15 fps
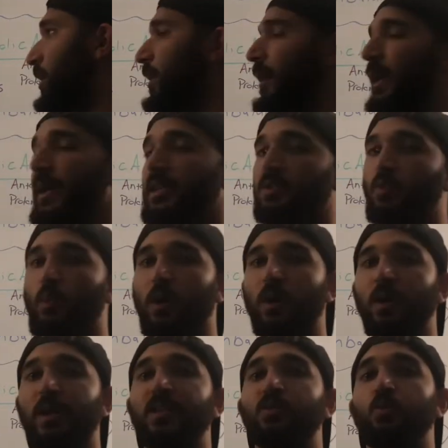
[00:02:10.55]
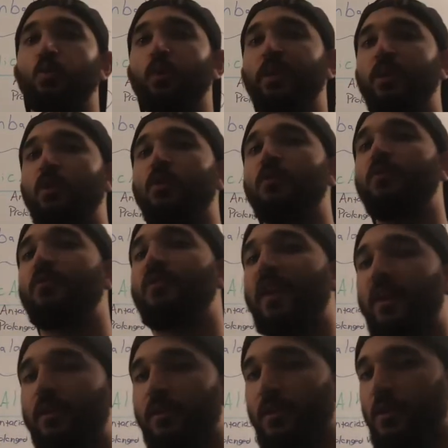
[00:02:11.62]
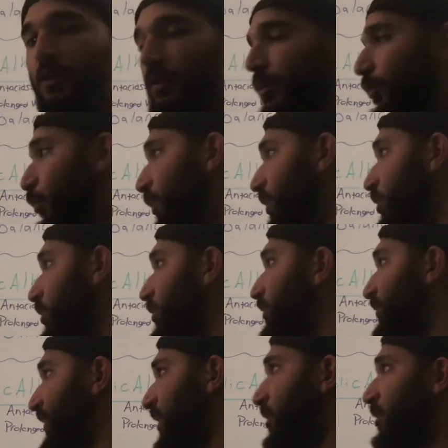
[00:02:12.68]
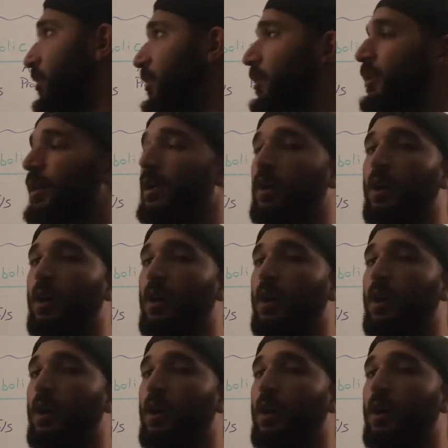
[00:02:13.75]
as well as renal failure. Renal failure could